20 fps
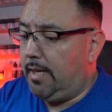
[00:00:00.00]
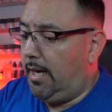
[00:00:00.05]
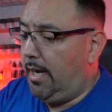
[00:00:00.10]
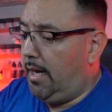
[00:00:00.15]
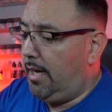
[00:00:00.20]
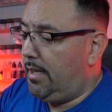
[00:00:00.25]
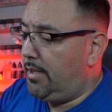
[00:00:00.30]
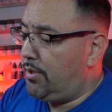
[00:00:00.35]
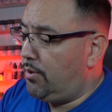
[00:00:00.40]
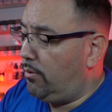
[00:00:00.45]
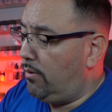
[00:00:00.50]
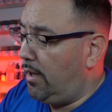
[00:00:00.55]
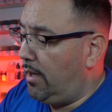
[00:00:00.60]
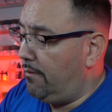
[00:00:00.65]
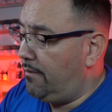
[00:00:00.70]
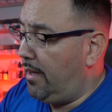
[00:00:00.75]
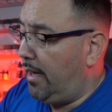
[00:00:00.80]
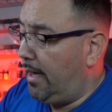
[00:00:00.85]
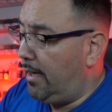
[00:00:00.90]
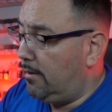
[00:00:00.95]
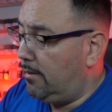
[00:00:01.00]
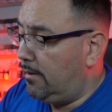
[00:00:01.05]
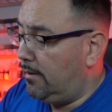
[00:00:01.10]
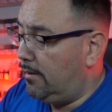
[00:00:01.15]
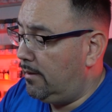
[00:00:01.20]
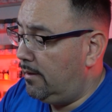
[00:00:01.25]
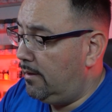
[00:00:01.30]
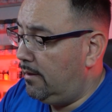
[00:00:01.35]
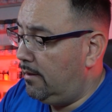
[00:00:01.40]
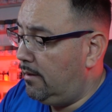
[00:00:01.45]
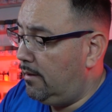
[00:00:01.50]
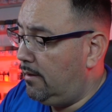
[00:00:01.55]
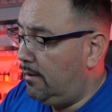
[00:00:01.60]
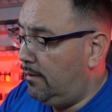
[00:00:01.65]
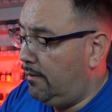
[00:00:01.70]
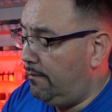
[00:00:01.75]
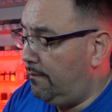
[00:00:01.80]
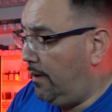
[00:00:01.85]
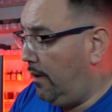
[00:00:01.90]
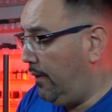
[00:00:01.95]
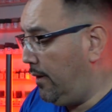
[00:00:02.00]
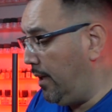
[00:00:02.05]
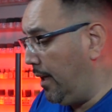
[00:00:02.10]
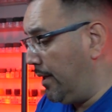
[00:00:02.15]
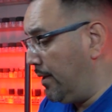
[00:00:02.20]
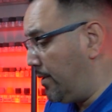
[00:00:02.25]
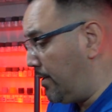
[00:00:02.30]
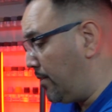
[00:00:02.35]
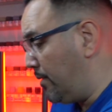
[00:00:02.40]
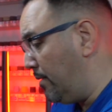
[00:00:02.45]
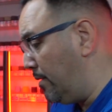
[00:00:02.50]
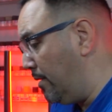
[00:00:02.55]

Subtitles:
I do love that. Very nice.